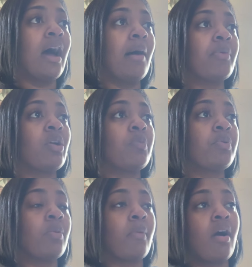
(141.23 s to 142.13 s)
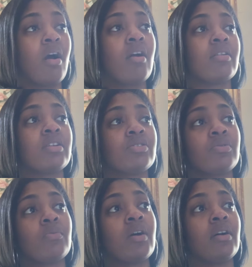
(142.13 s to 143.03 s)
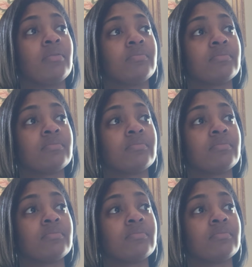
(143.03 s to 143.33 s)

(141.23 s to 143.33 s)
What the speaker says: I'm going to put my heart into what?